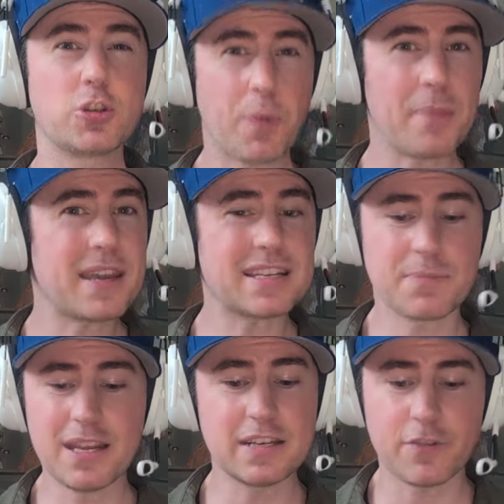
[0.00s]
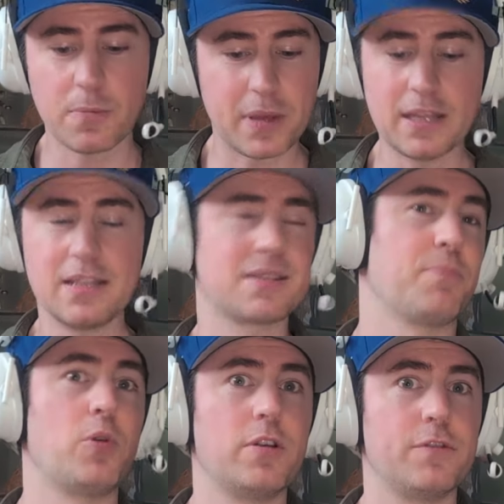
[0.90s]
and you should probably get as many different opinions
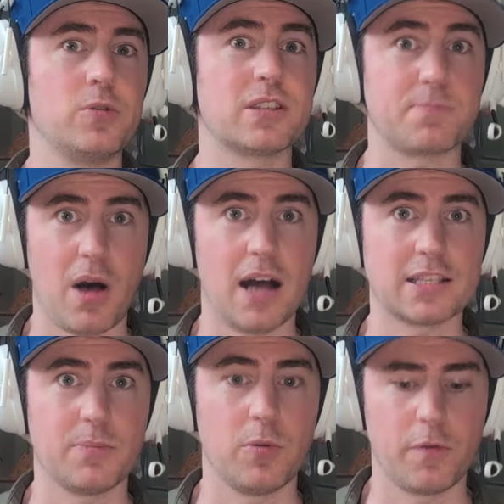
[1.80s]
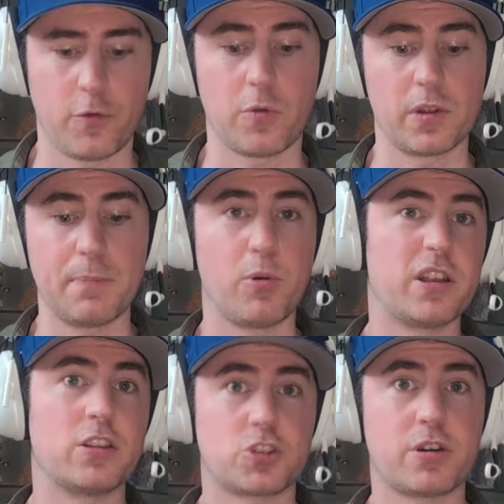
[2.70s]
and point of views as possible before really
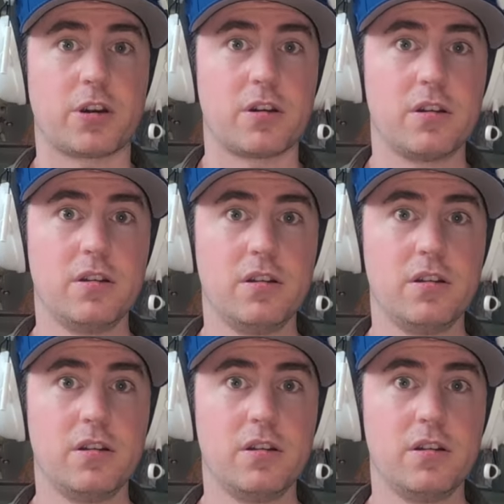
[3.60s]
pulling the trigger.